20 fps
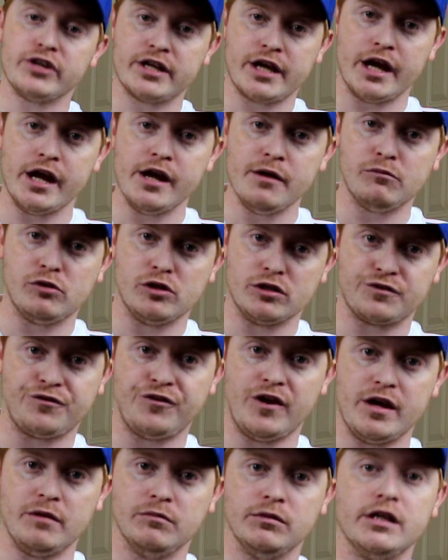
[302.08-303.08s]
Kamara's
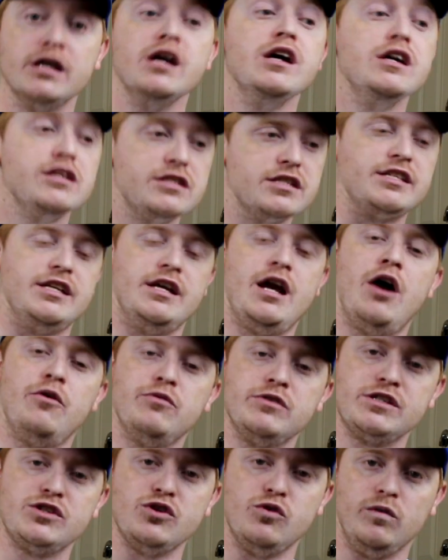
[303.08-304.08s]
family to see how
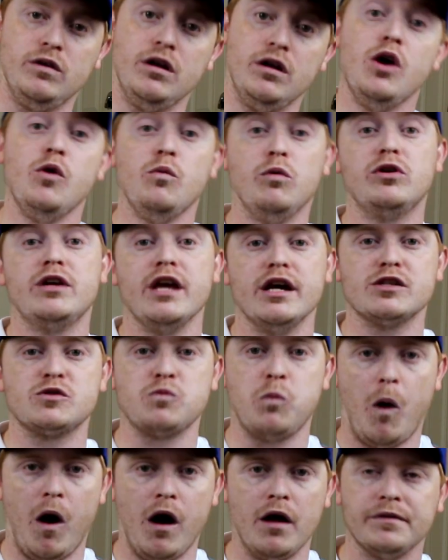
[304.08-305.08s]
he's doing. Well, guess
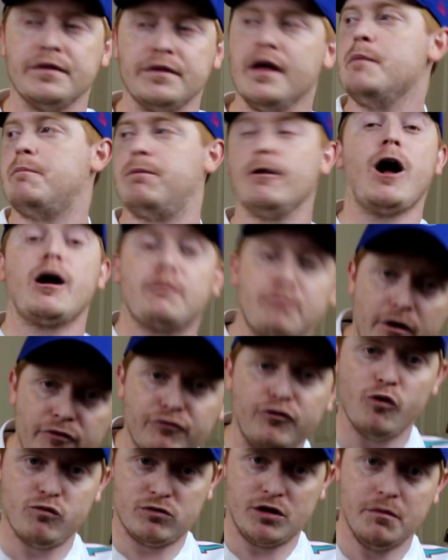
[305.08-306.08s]
what? They blocked my
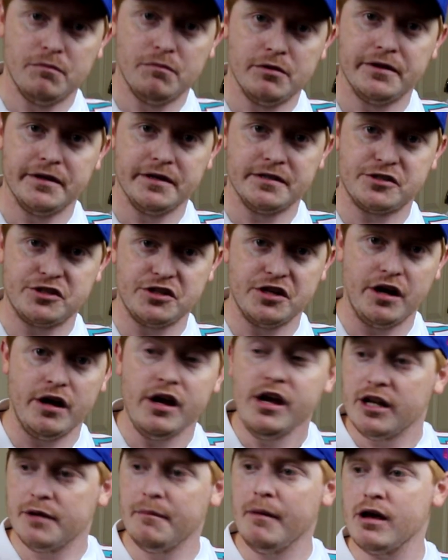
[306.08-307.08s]
phone number this year.
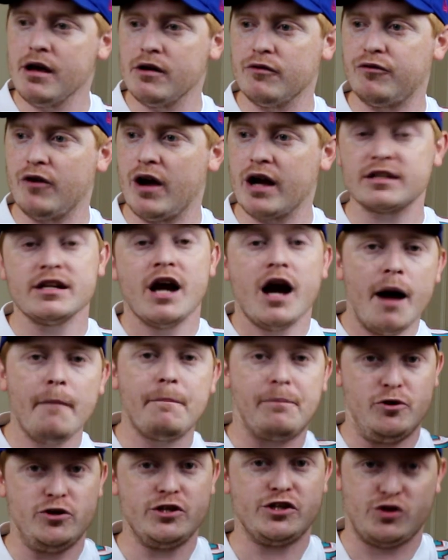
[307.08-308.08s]
As a matter of fact, I'm
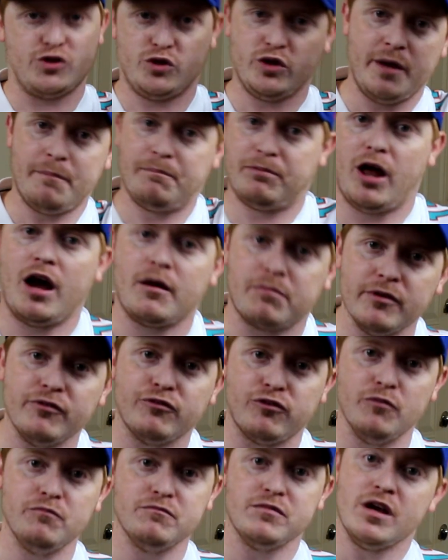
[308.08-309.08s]
pretty sure they blocked me
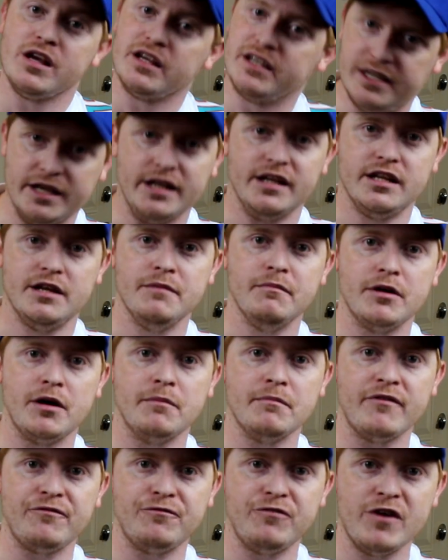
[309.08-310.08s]
from getting him on
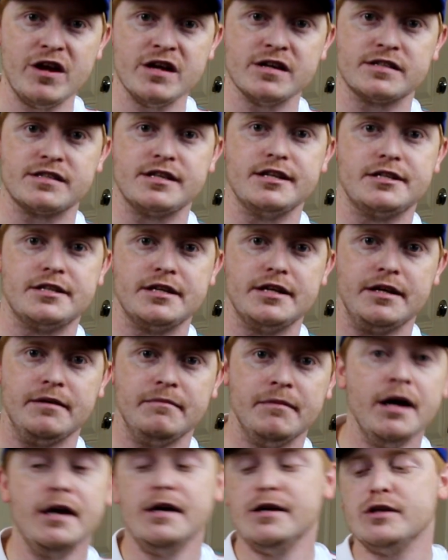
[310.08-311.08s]
my fantasy team.
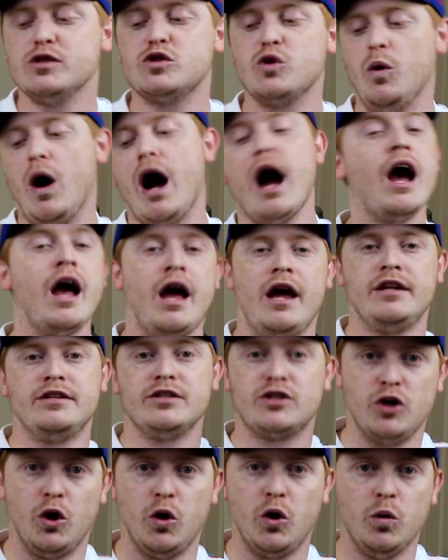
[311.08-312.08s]
So I had to
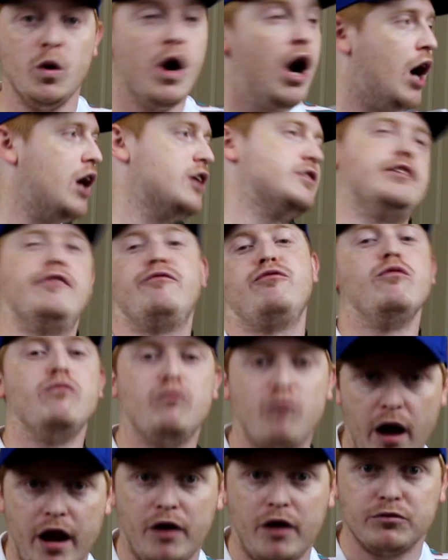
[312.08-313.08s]
go a different
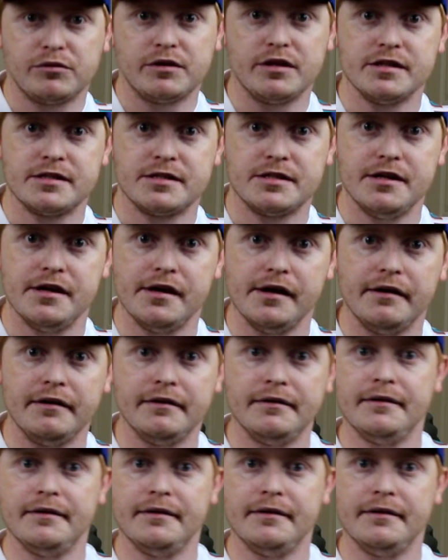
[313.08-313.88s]
route this year.